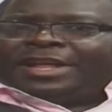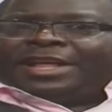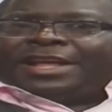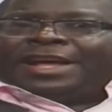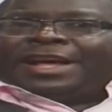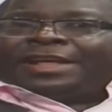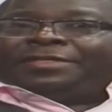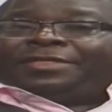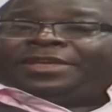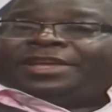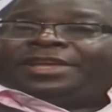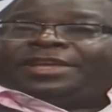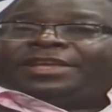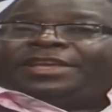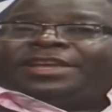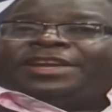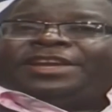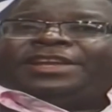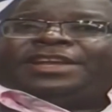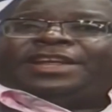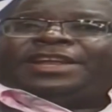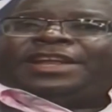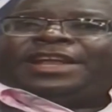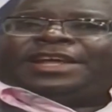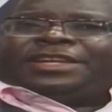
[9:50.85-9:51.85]
I think,
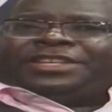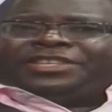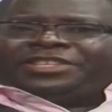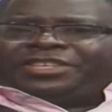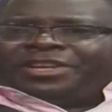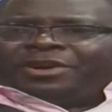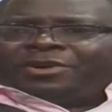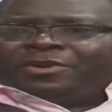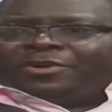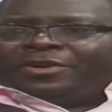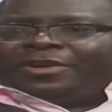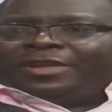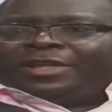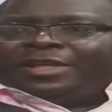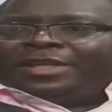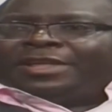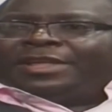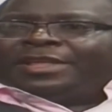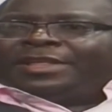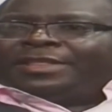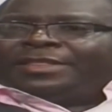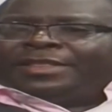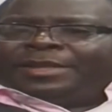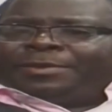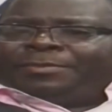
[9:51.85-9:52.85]
in a nutshell,
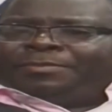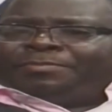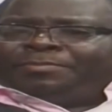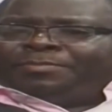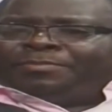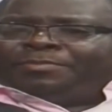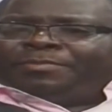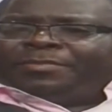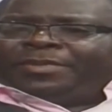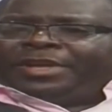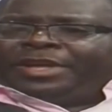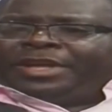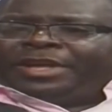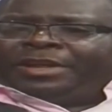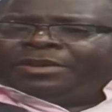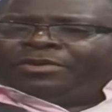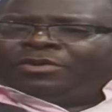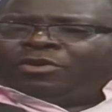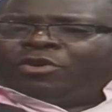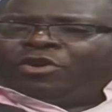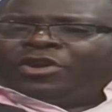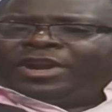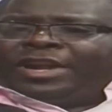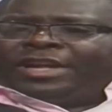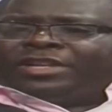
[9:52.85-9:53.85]
the
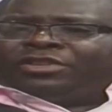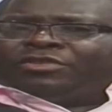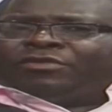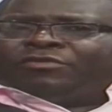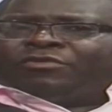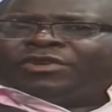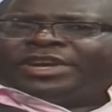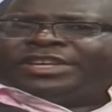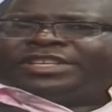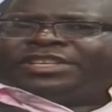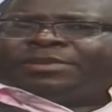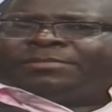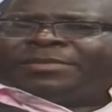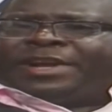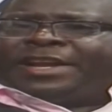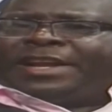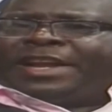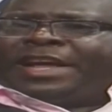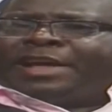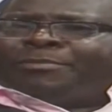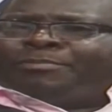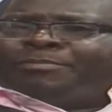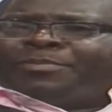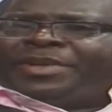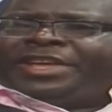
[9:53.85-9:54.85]
owners of Luanshya Mine
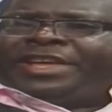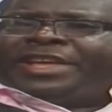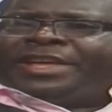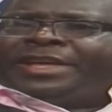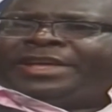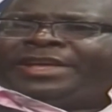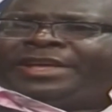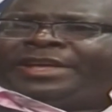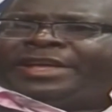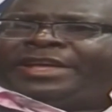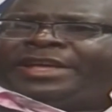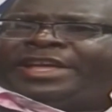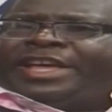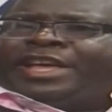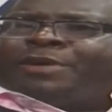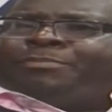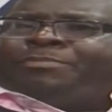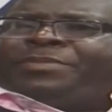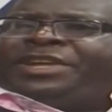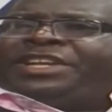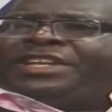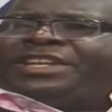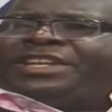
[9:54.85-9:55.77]
are being a bit